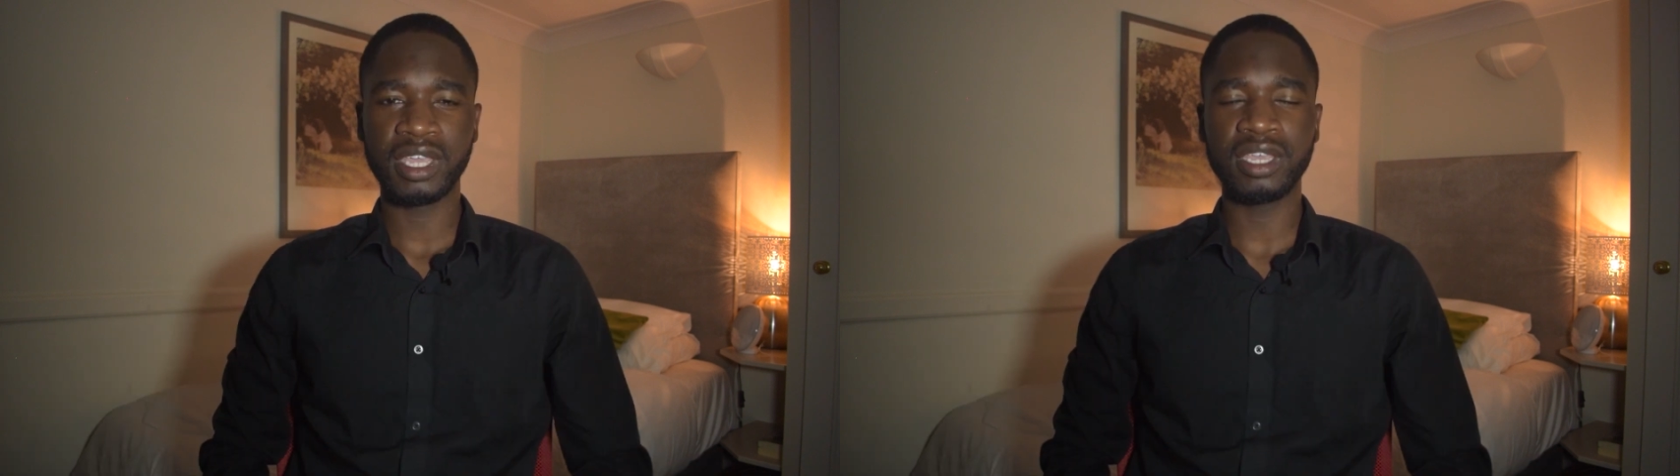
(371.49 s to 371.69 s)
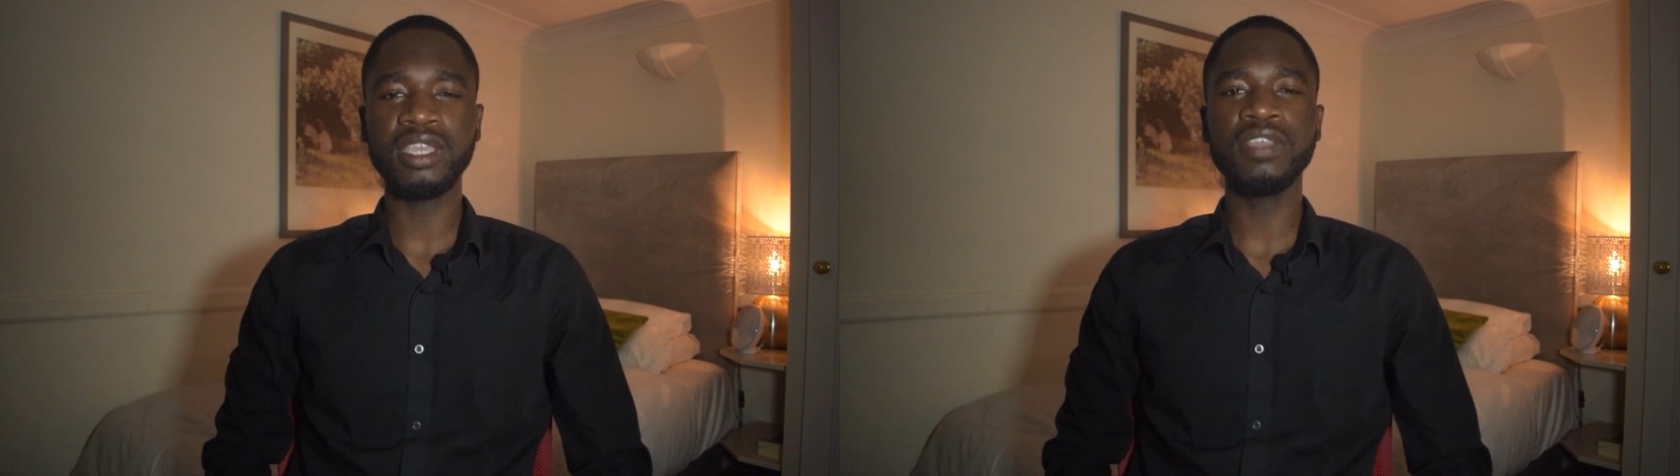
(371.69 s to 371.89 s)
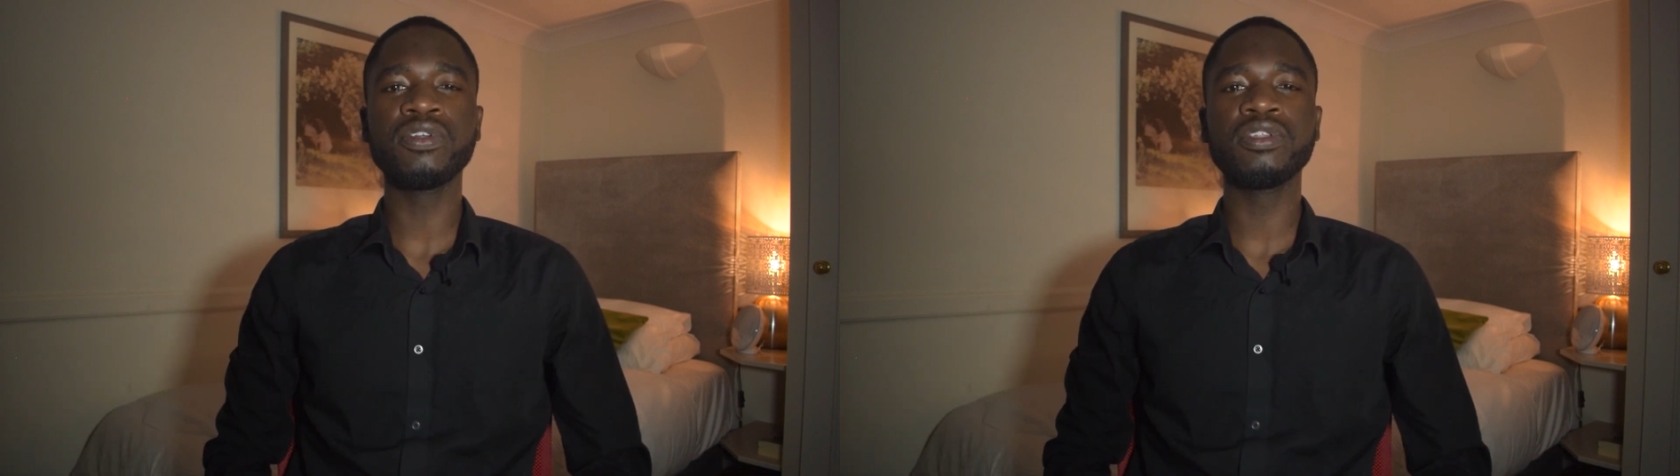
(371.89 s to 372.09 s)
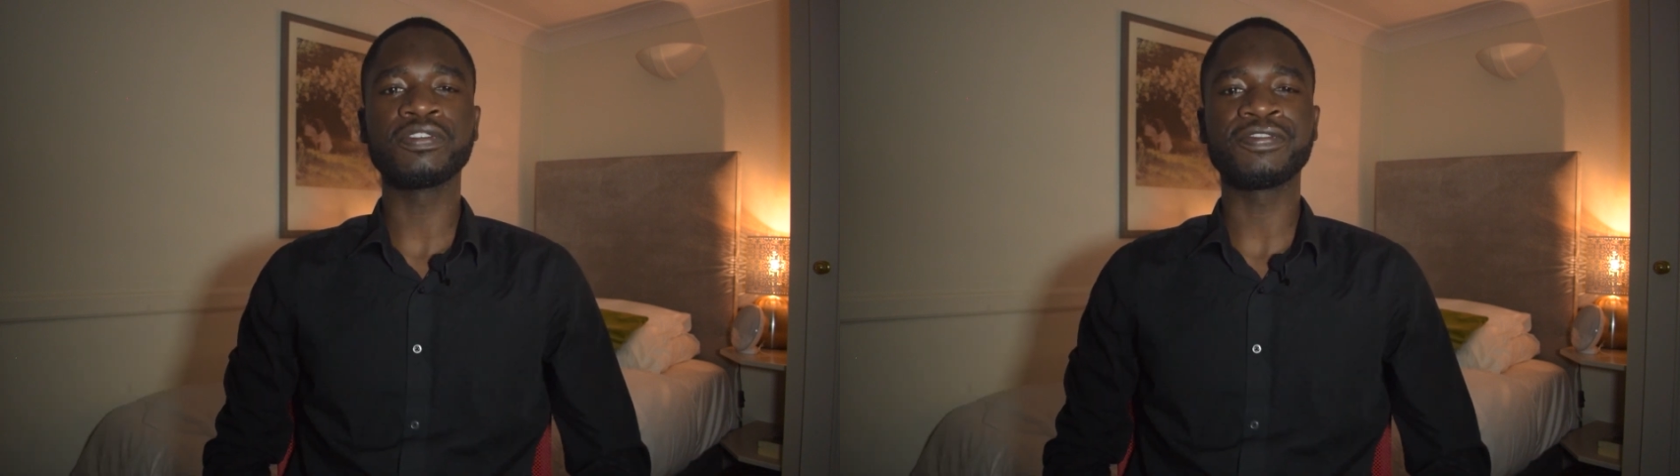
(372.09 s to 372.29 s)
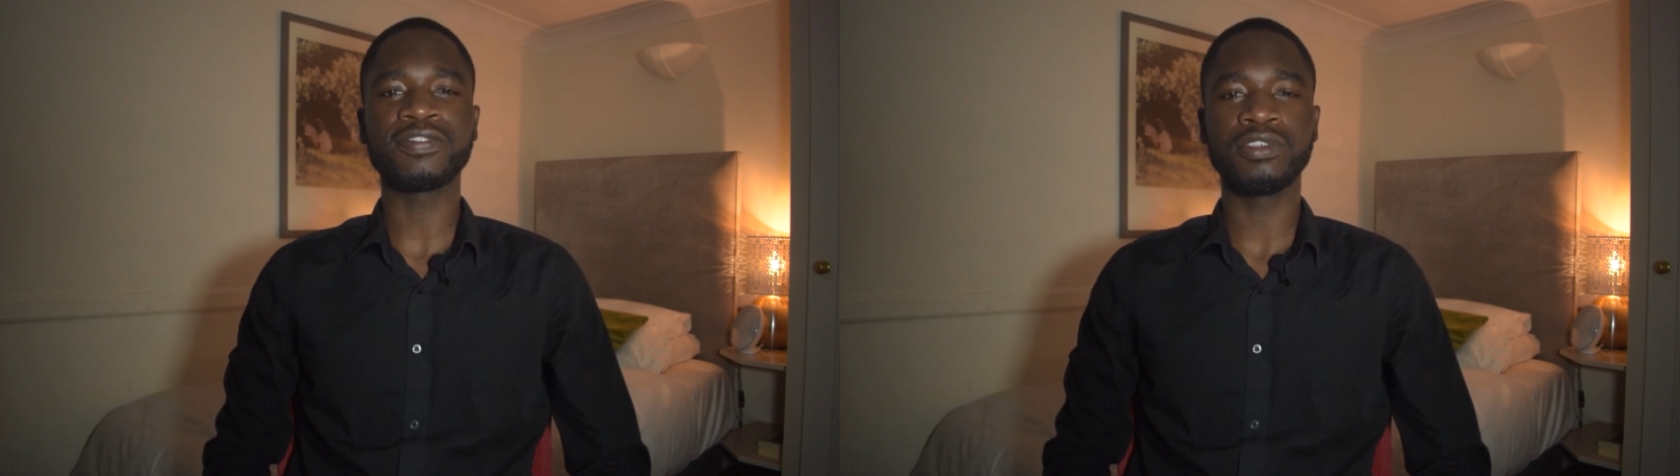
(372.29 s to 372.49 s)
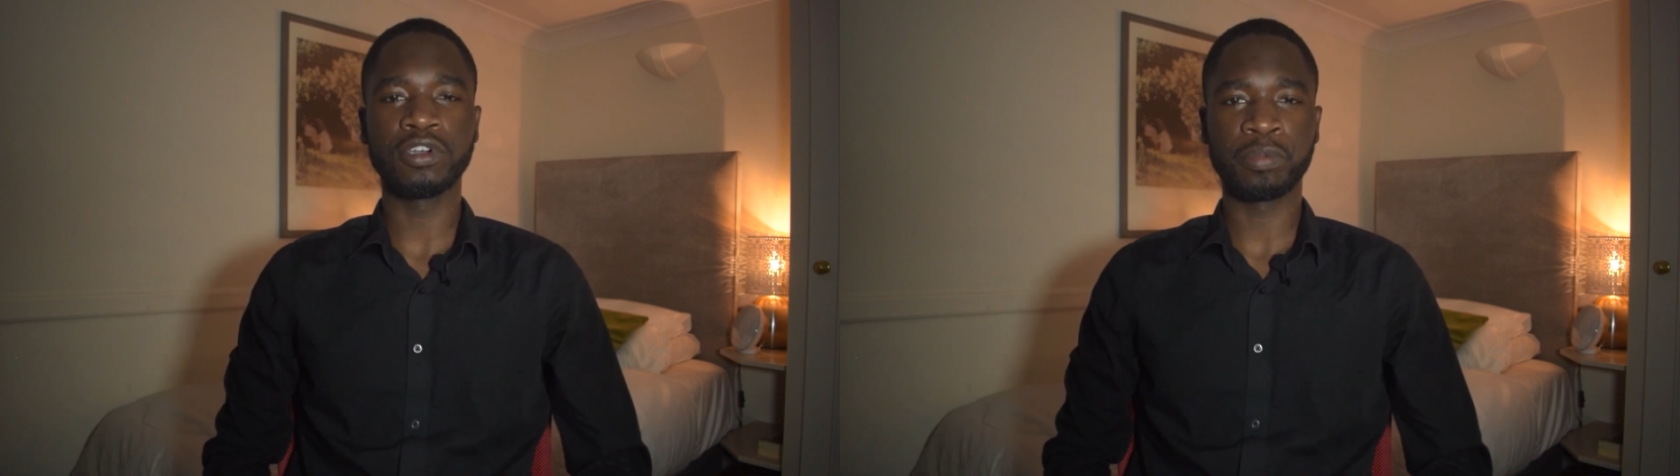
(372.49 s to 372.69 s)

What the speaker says: Even if you're